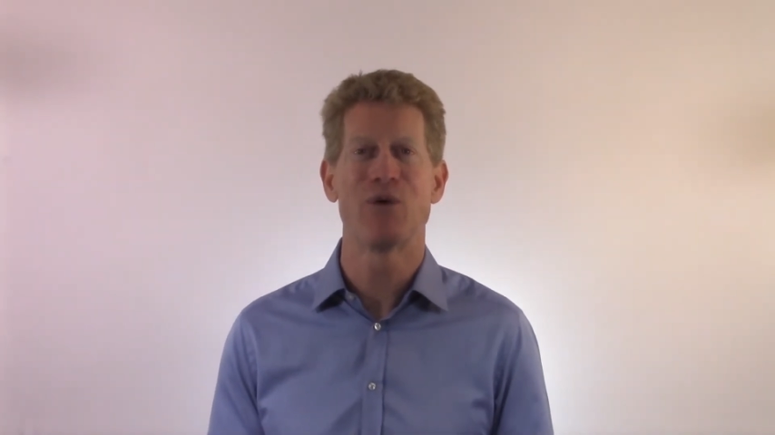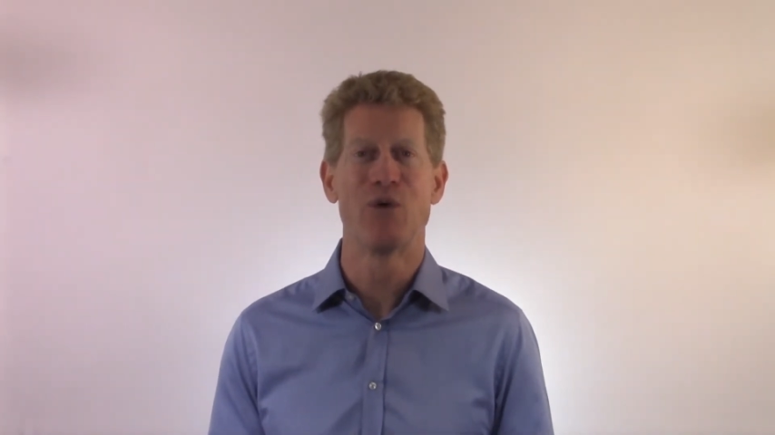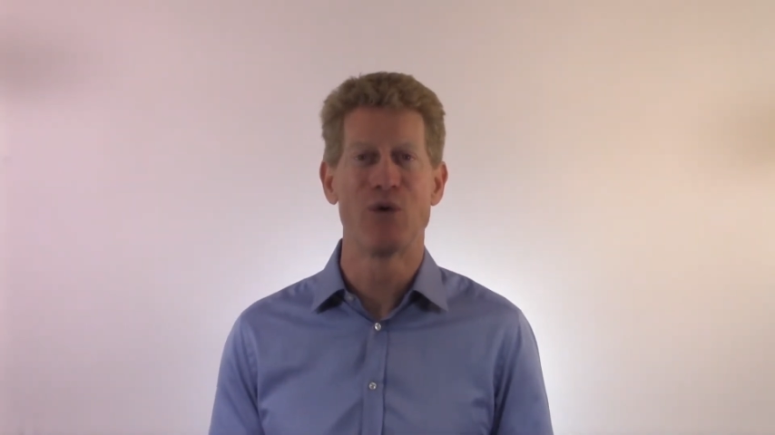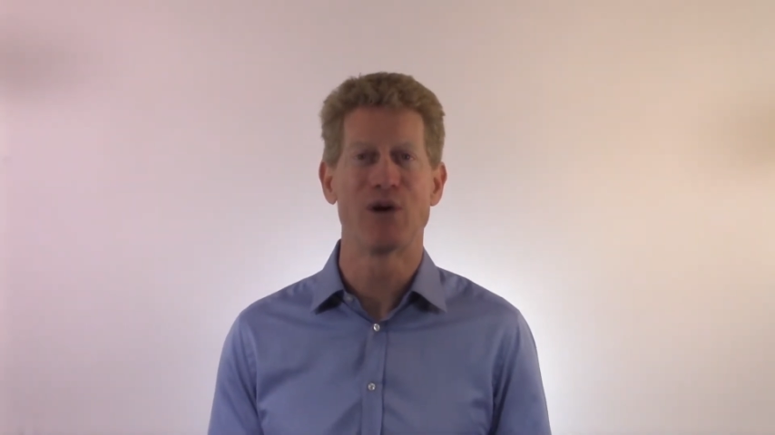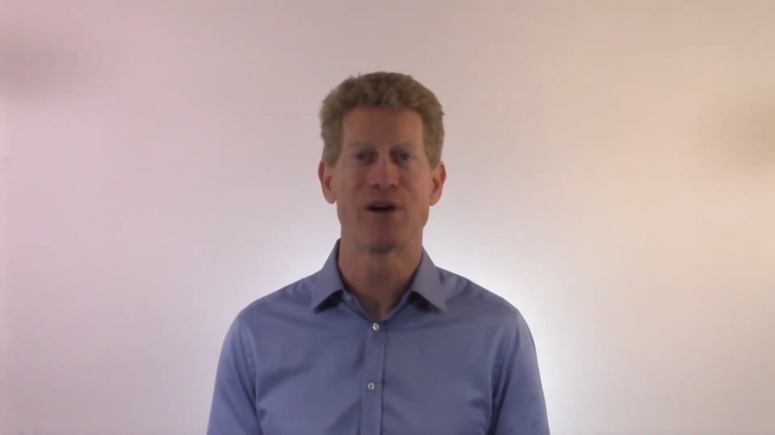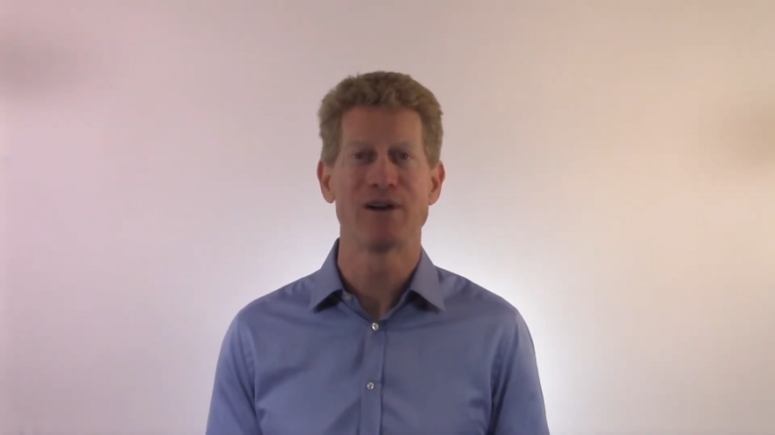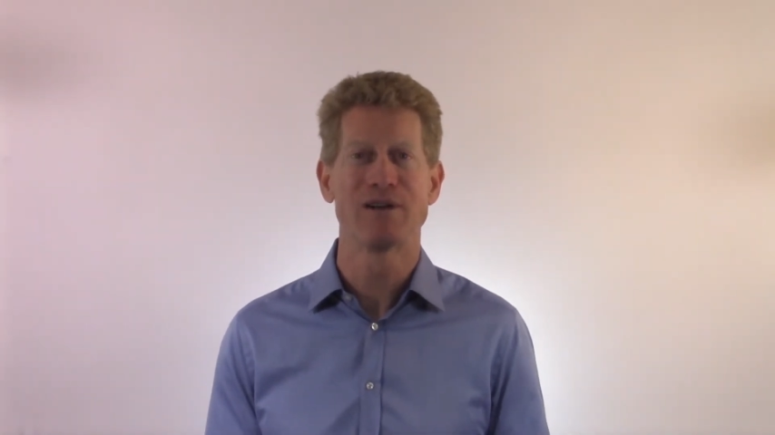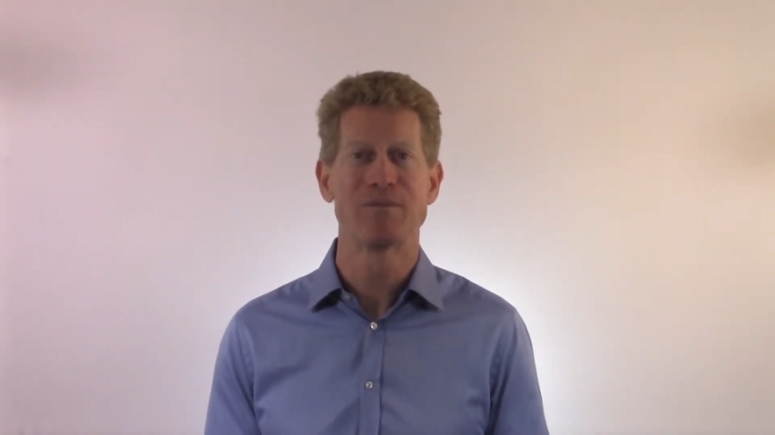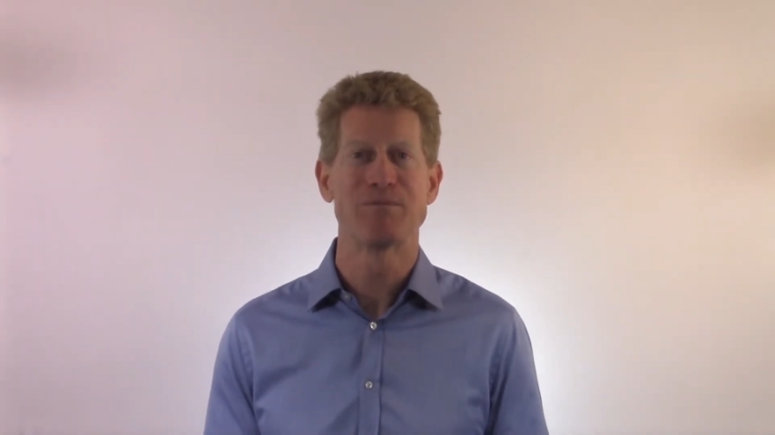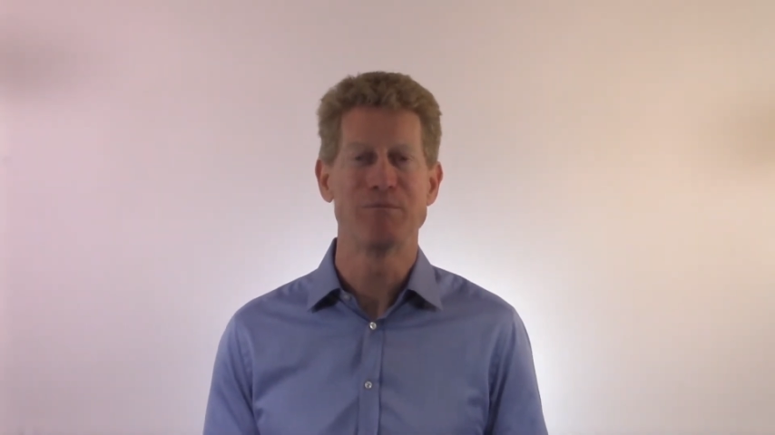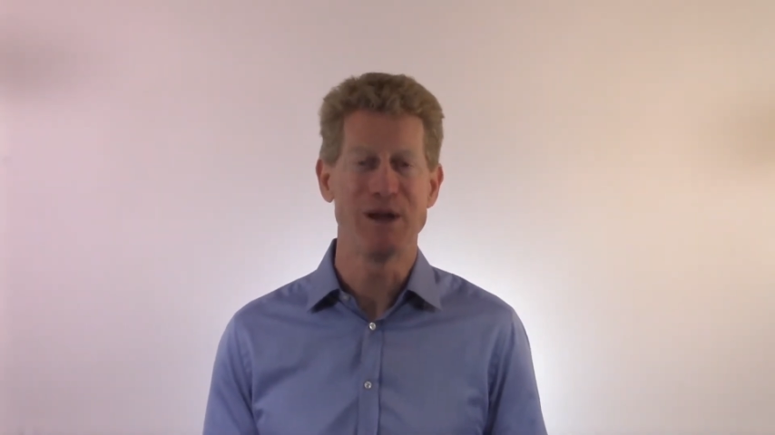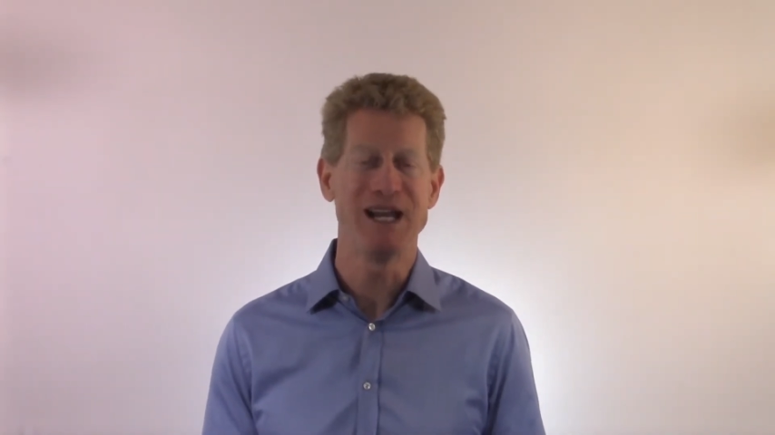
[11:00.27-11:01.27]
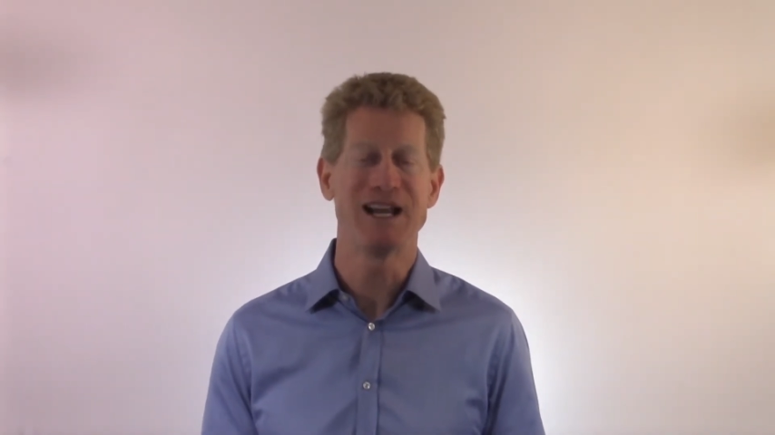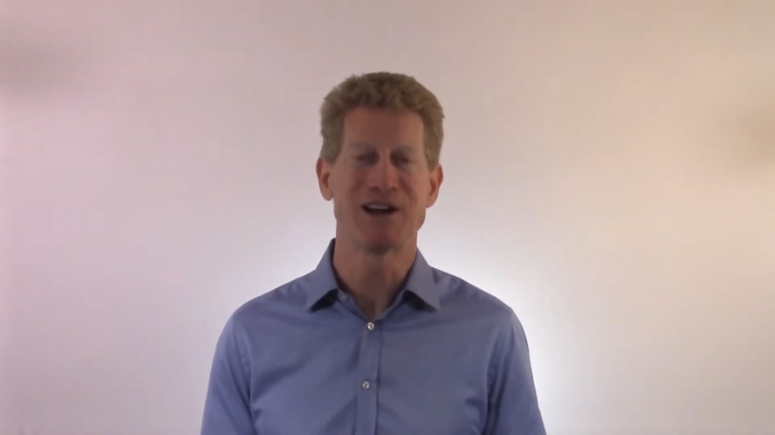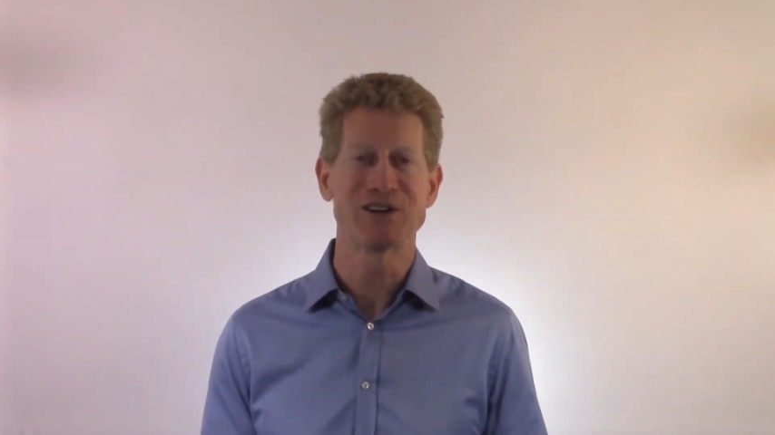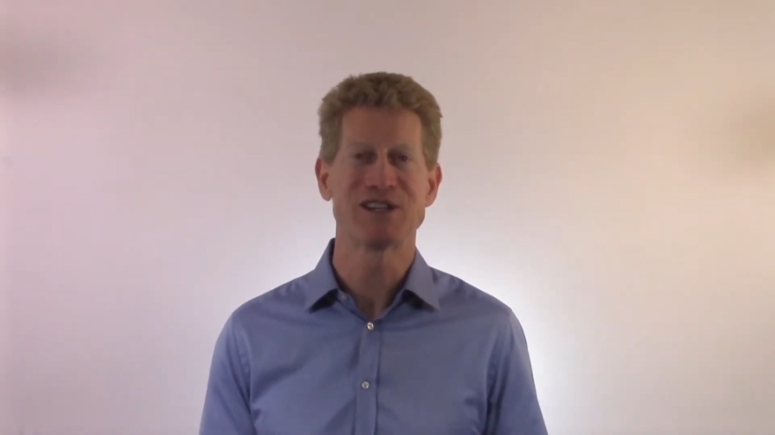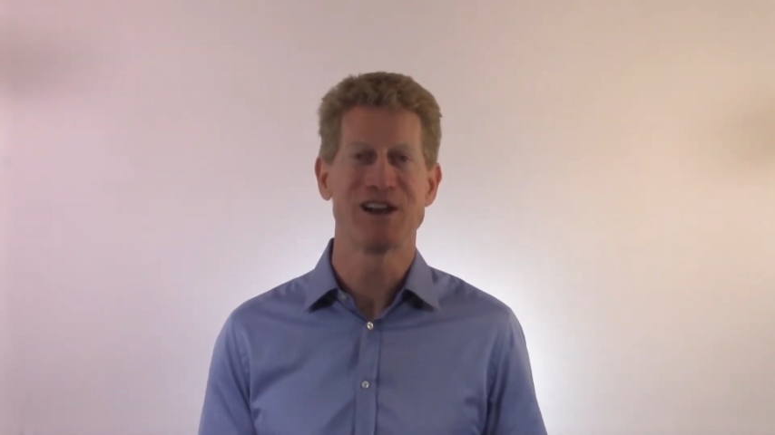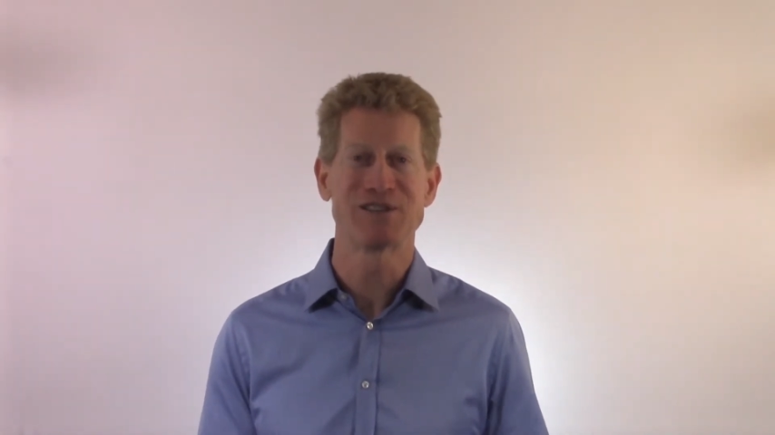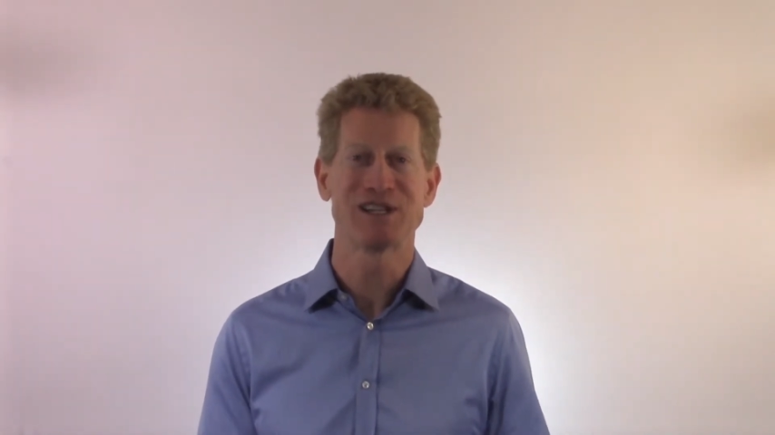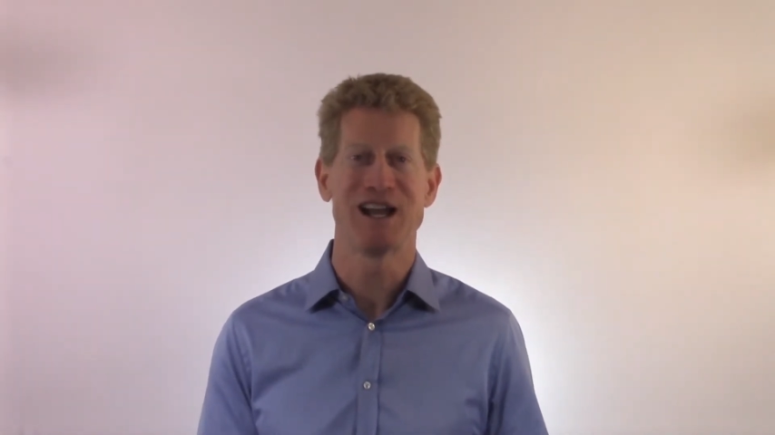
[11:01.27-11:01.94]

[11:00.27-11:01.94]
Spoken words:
or beating ourselves